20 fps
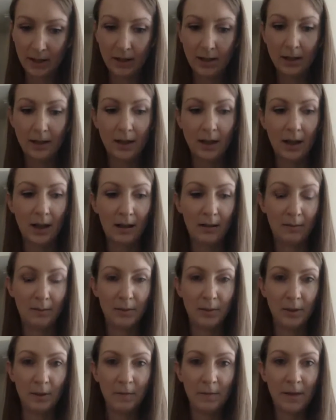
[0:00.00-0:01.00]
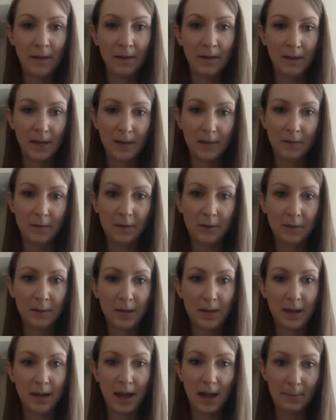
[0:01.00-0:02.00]
Um, so I found Thinkful to be
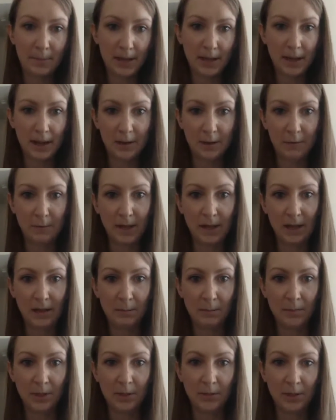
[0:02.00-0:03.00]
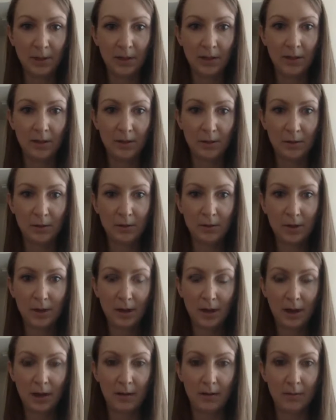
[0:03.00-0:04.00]
a happy kind of medium between the two
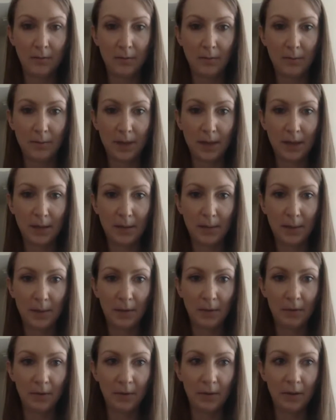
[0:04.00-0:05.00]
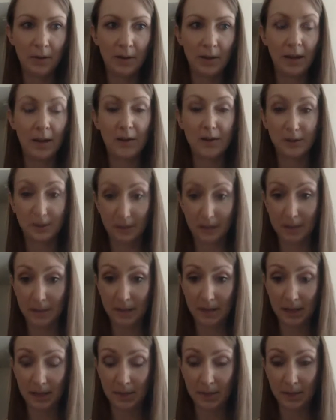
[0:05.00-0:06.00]
um, that both that also let me
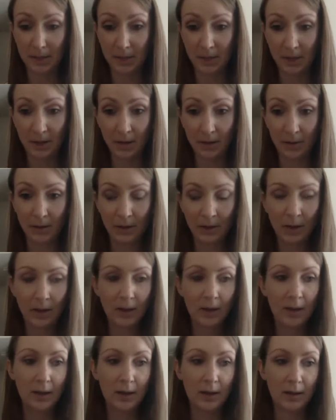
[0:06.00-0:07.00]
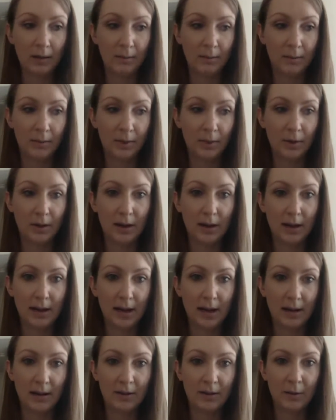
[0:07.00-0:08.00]
keep my job. Um, so I
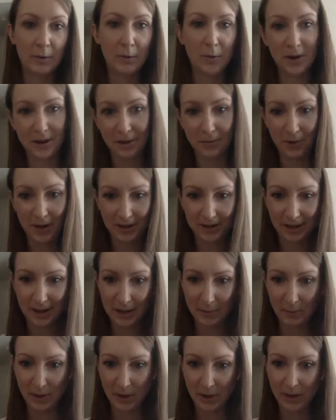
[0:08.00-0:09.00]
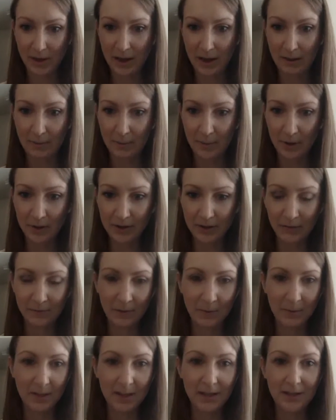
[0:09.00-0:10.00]
get the one-on-one time with a person
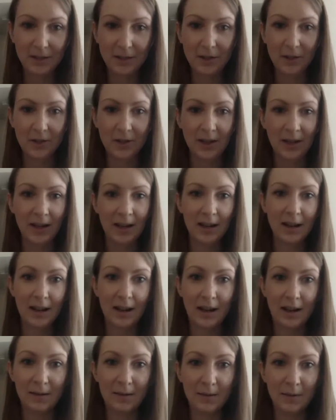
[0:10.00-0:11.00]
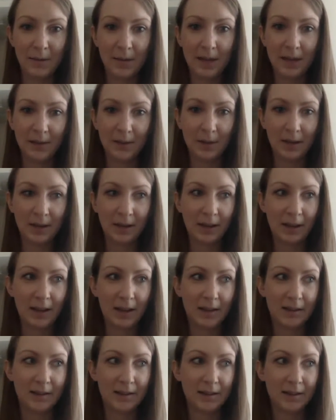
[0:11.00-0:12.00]
from the industry, um, as well
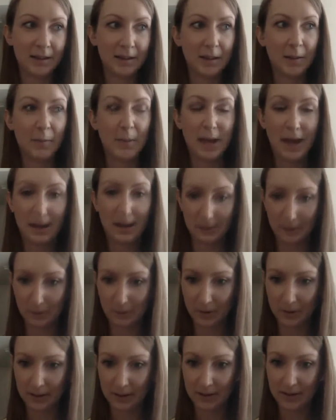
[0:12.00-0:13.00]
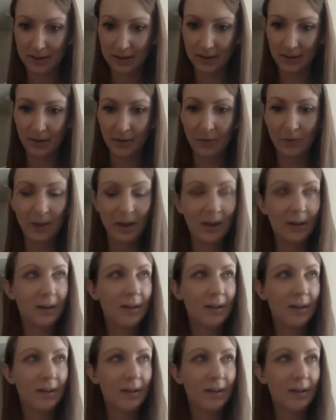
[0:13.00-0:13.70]
as a clear path towards the career.